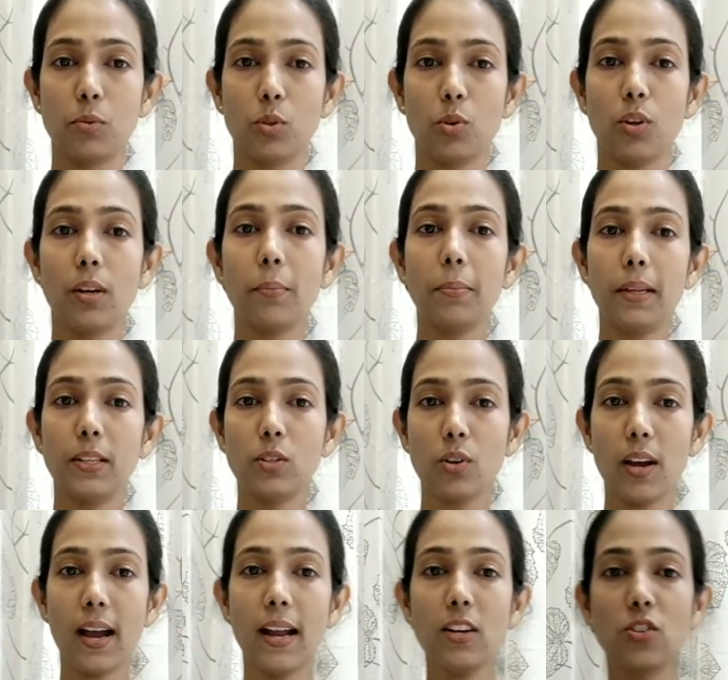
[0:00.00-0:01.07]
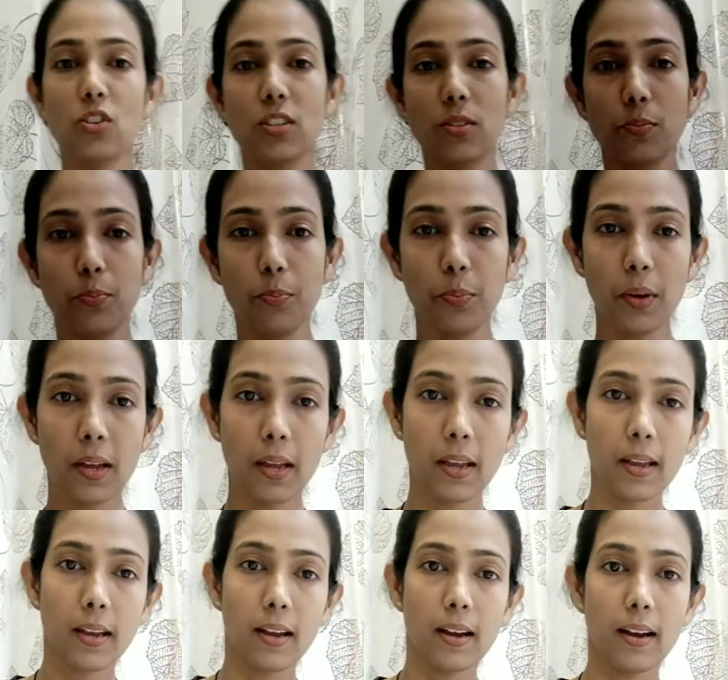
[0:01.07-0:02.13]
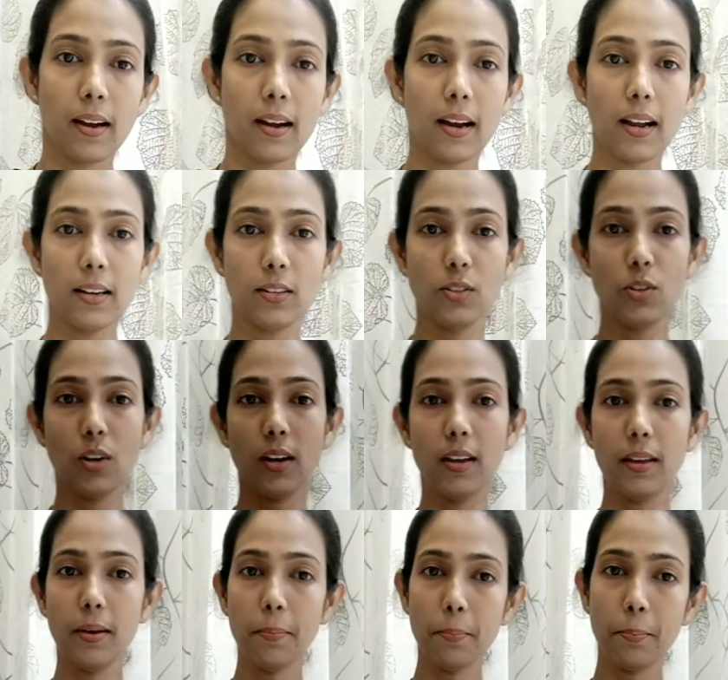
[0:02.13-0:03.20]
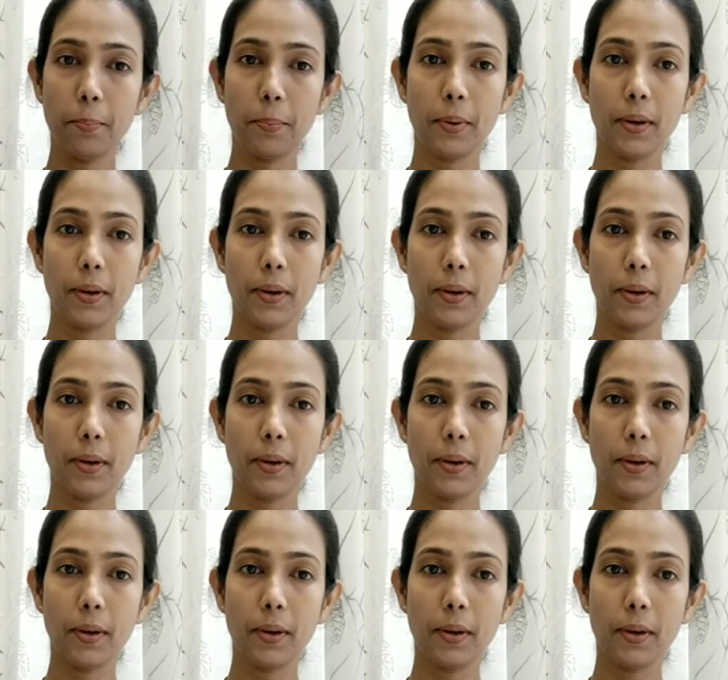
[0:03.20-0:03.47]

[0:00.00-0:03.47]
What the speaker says: So you're gonna place your hand just under your hip